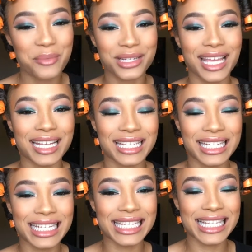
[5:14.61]
But yes, it
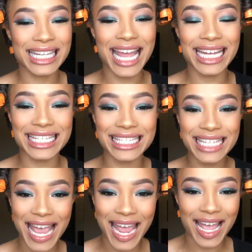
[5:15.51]
is the next
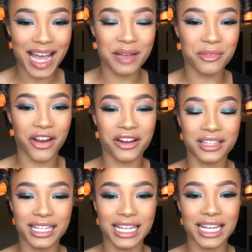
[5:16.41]
day. I'm
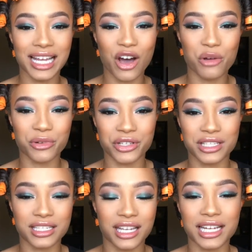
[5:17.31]
currently
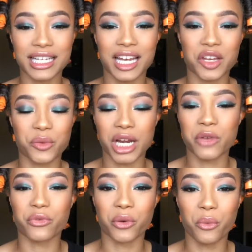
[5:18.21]
almost done getting ready
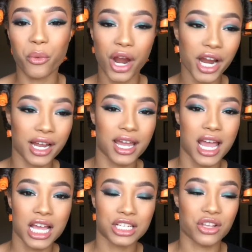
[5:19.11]
for work.
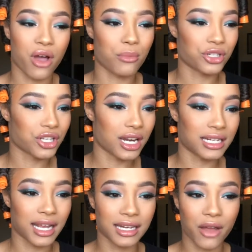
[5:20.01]
So I'm just gonna
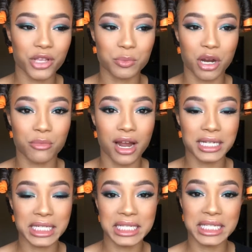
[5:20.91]
take down these perm
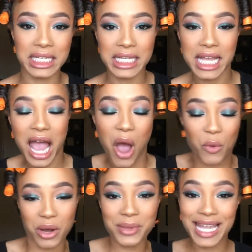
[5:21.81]
rods and see
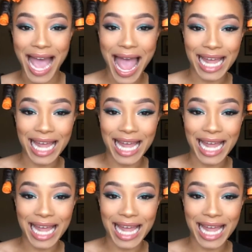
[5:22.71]
what we got.